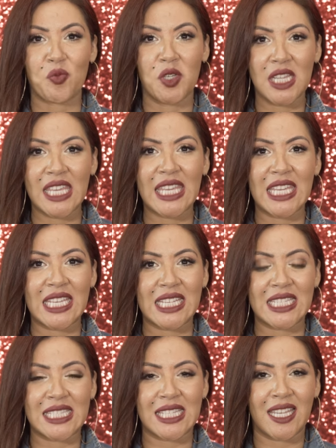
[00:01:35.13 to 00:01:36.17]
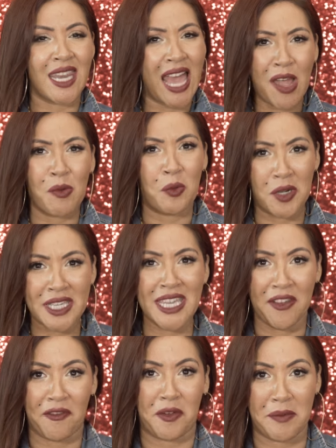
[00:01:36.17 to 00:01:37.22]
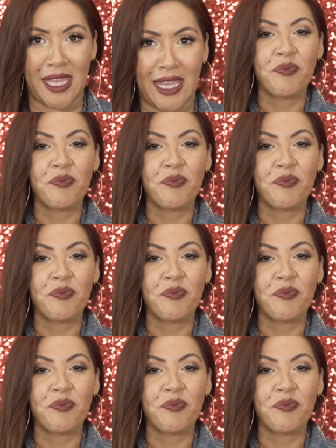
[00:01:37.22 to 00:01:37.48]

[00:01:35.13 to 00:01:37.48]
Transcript: really is not working for me.